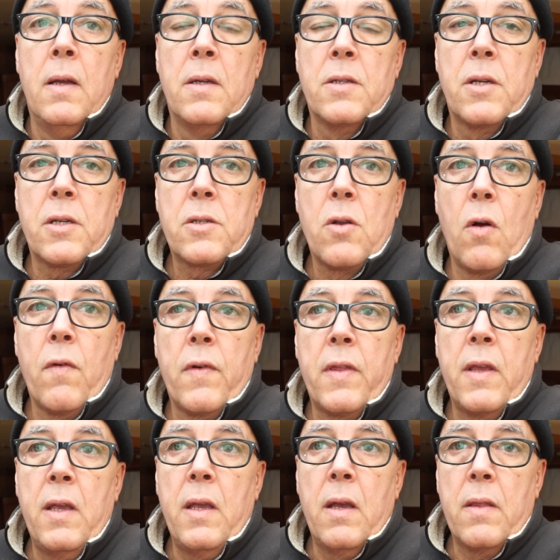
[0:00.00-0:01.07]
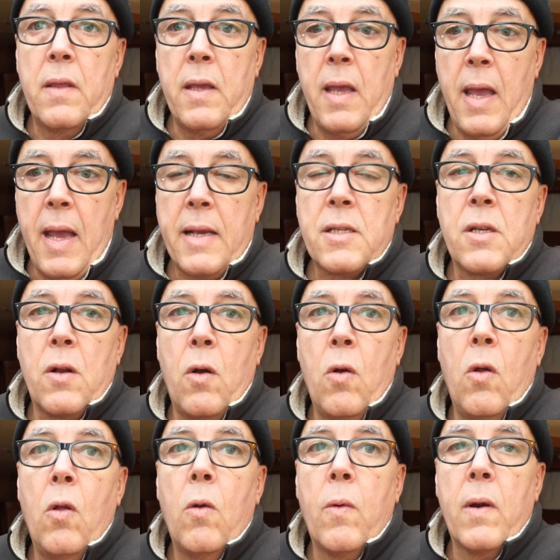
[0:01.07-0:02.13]
just over the exit
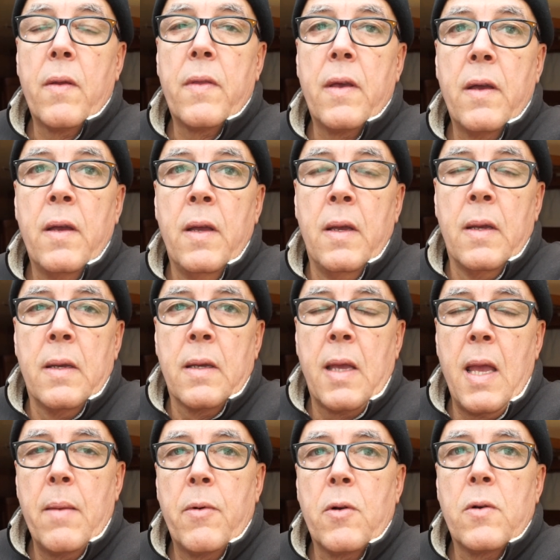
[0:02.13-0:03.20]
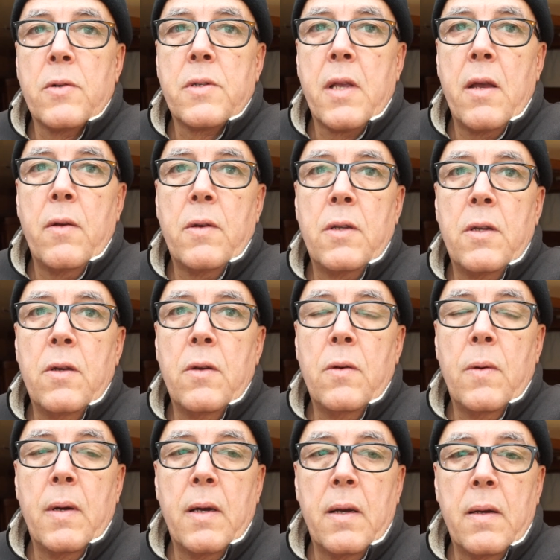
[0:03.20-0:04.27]
hole where the cable goes out
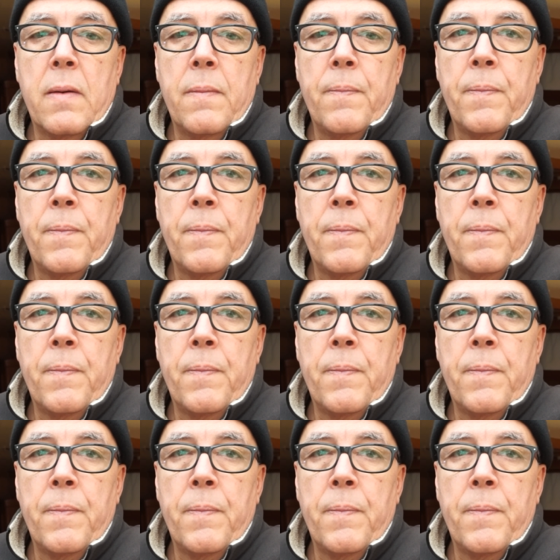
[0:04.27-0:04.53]
to